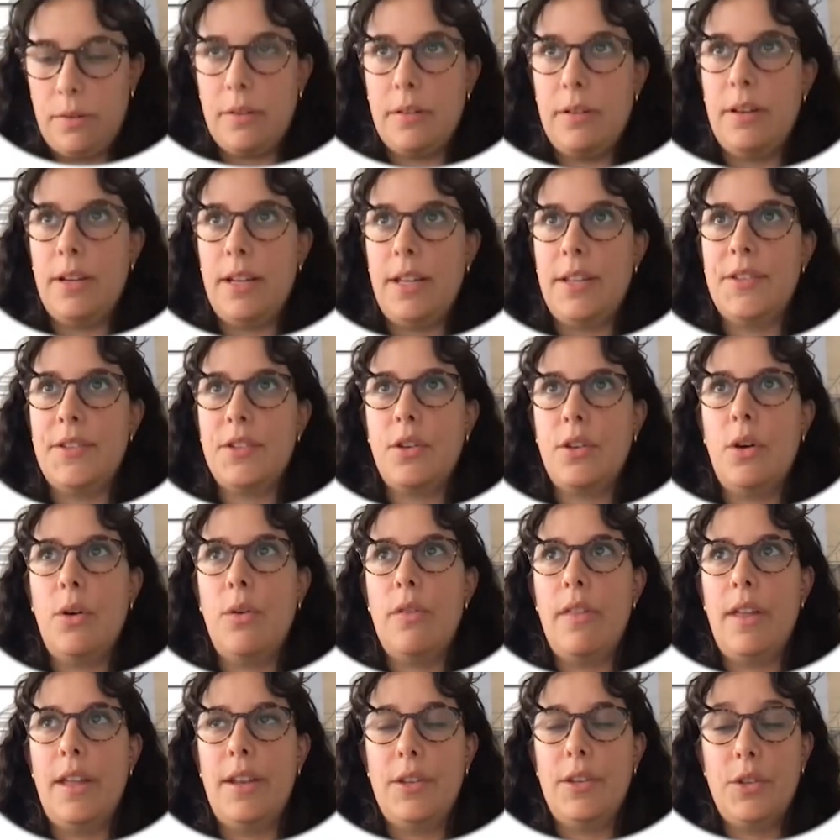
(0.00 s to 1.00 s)
let's
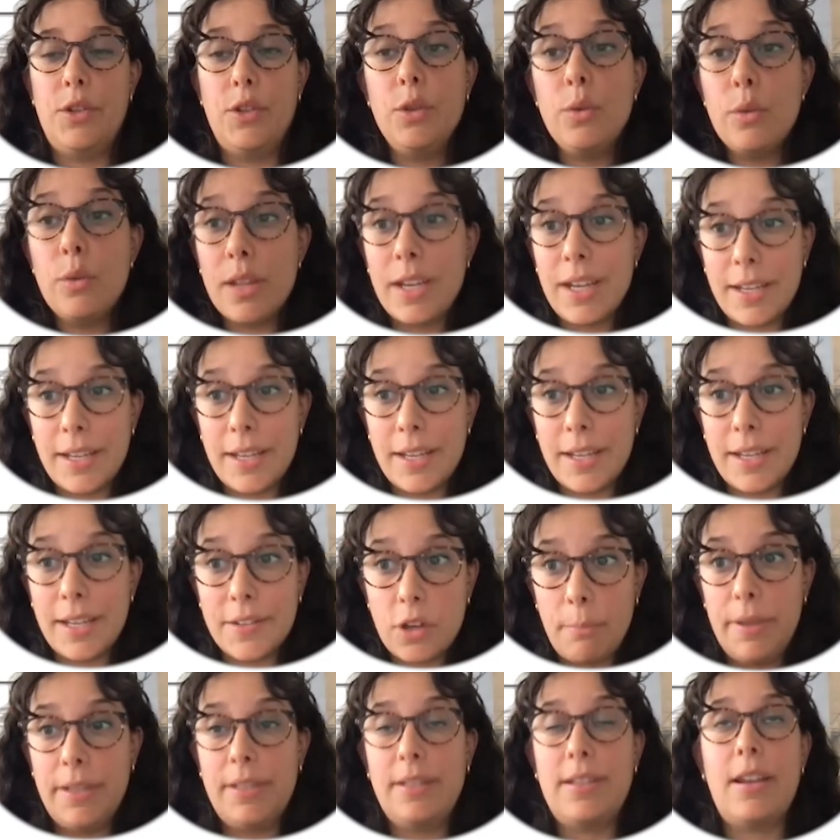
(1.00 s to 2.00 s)
go then to the next
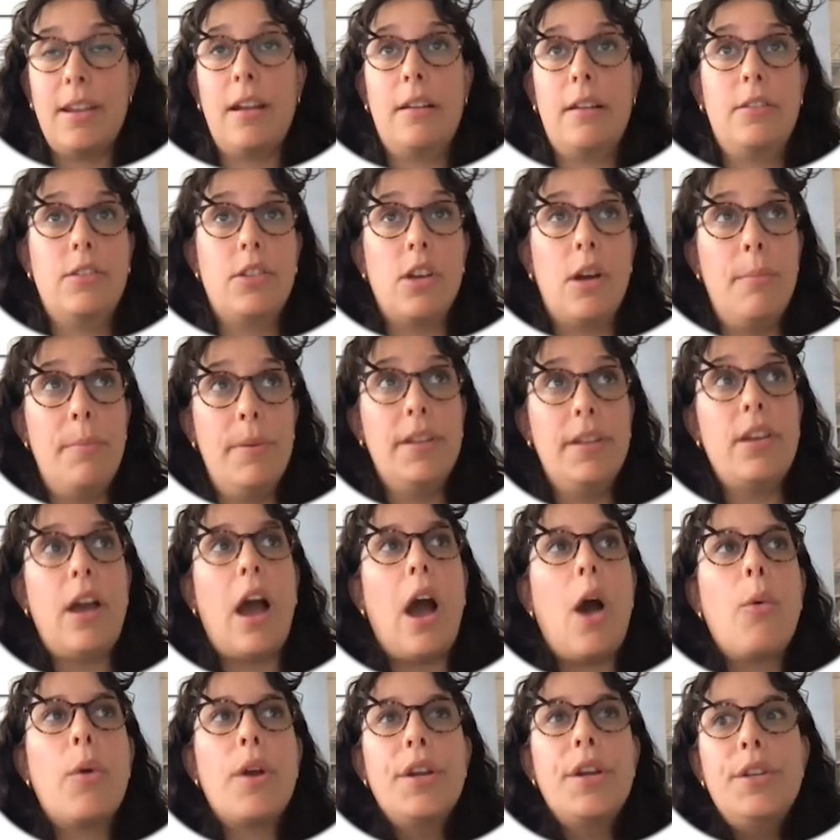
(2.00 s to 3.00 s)
topic,
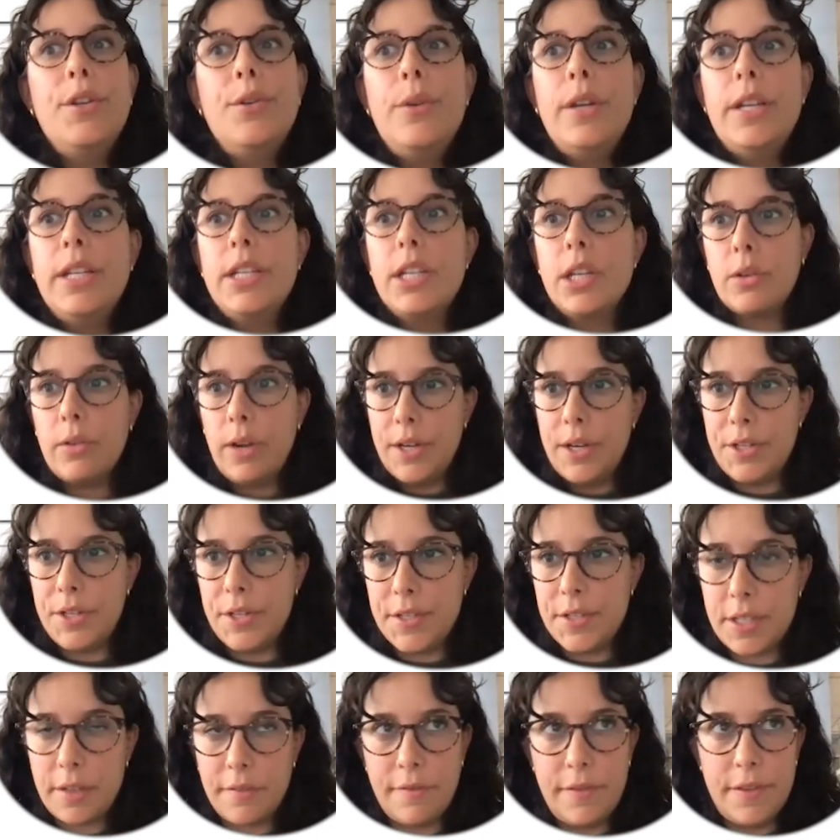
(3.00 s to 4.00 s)
our new
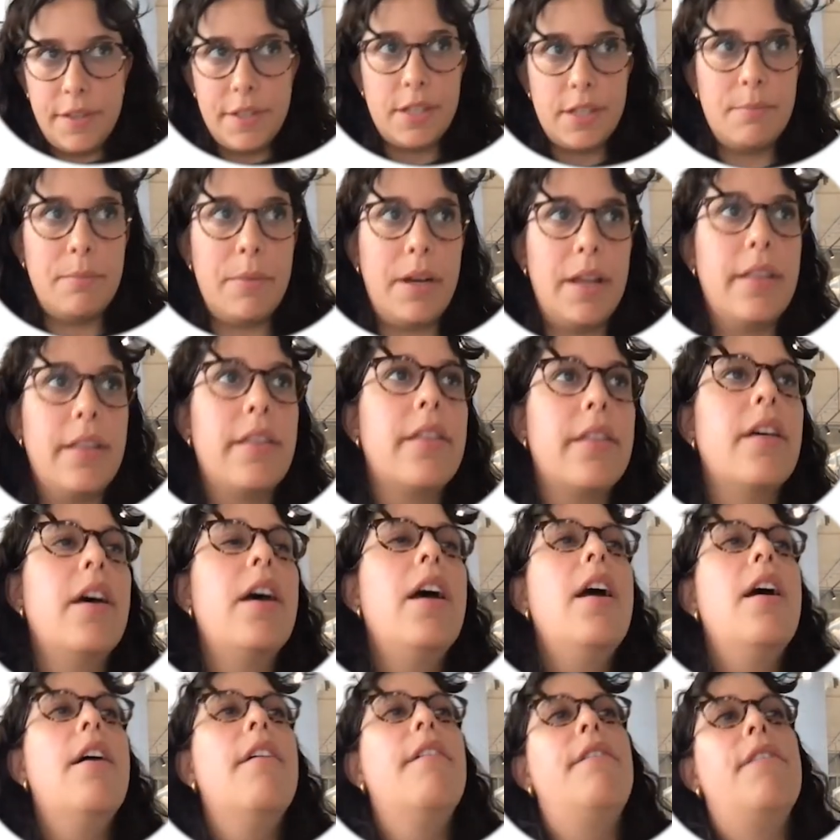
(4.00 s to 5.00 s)
integrations of this month.
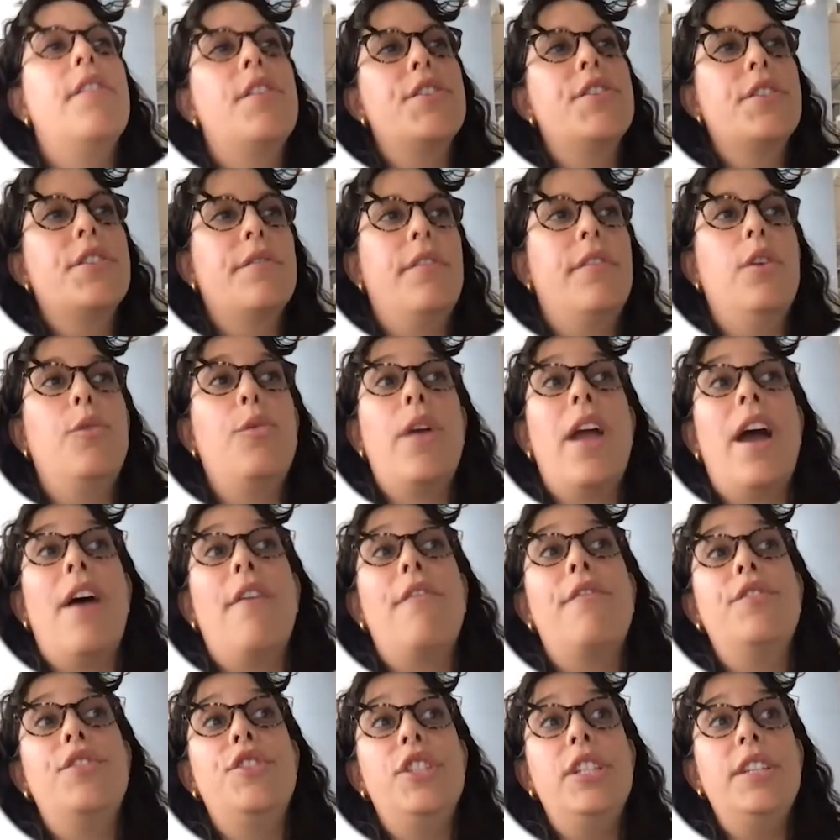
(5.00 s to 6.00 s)
First of all, we
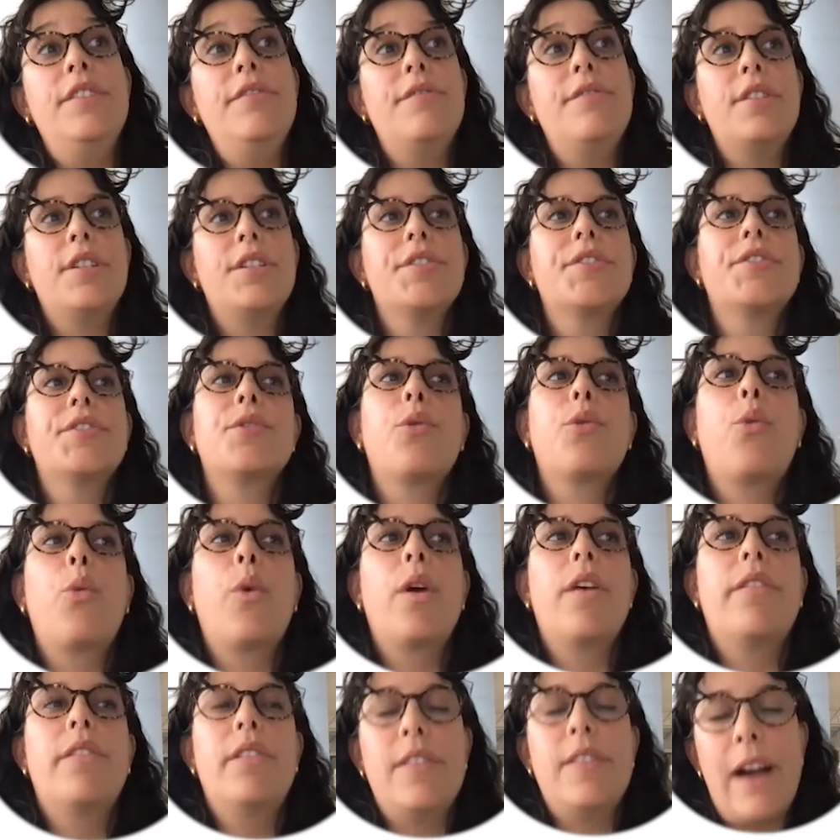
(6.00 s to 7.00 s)
have GFOS
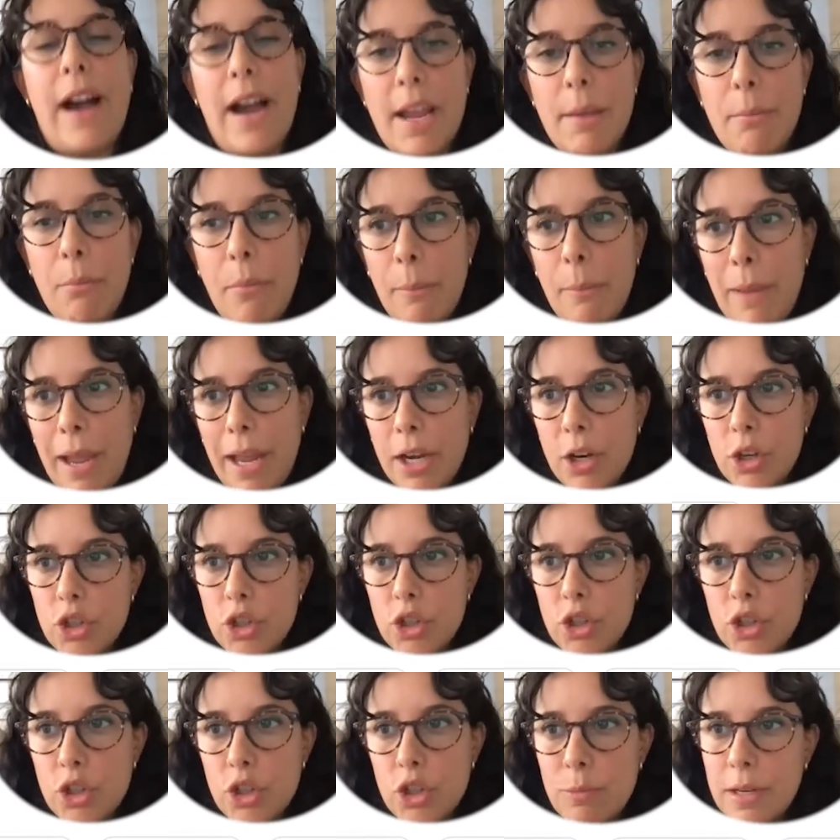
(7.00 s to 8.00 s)
with time
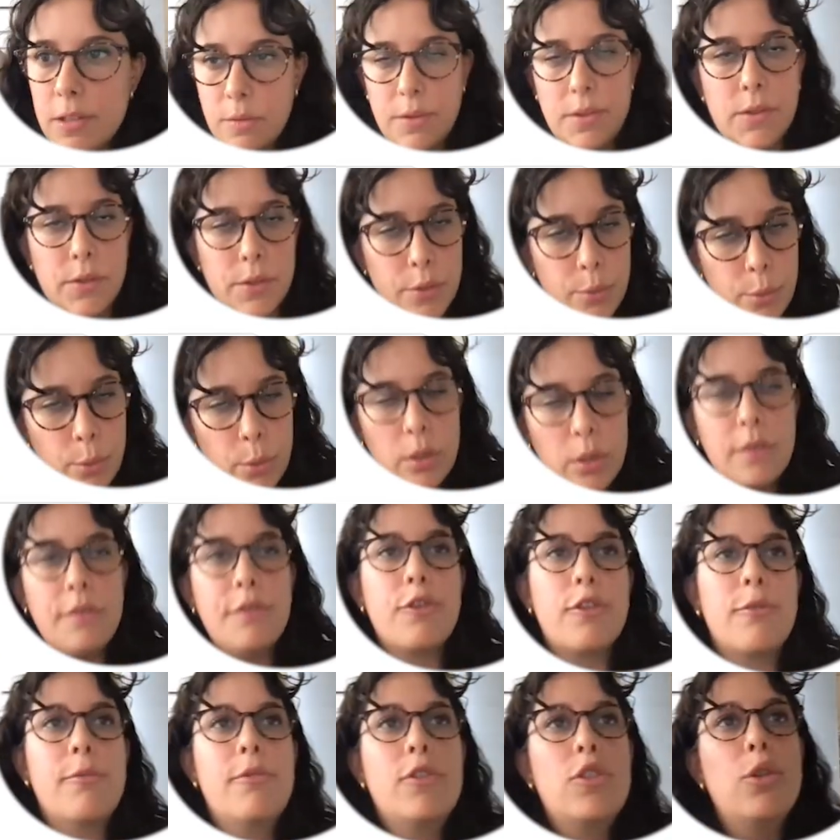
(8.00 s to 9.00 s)
management. So it's a tool
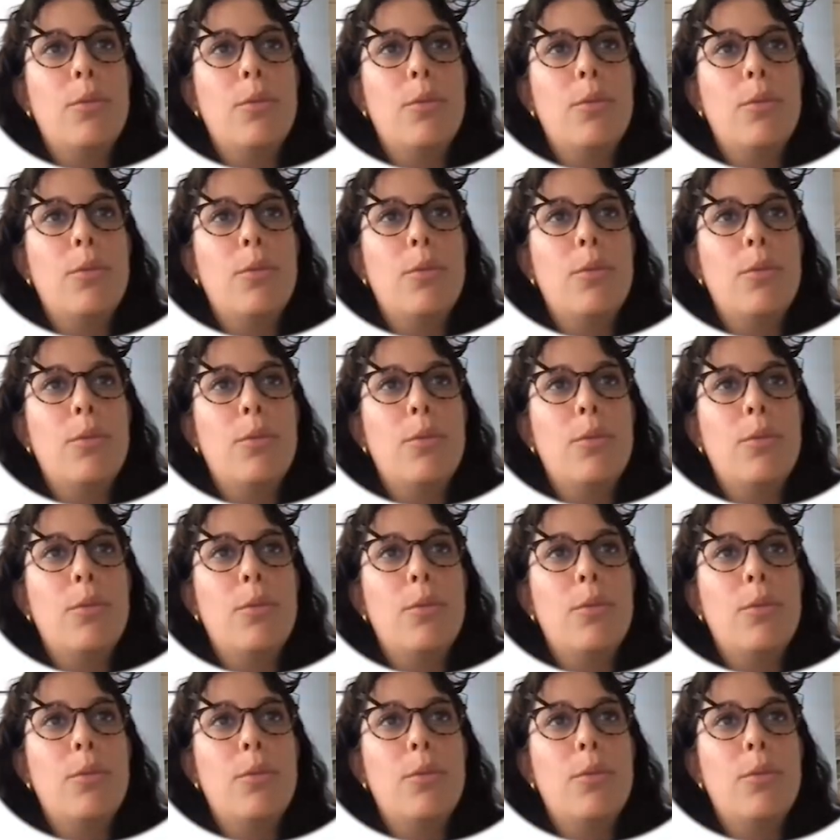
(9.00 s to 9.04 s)
for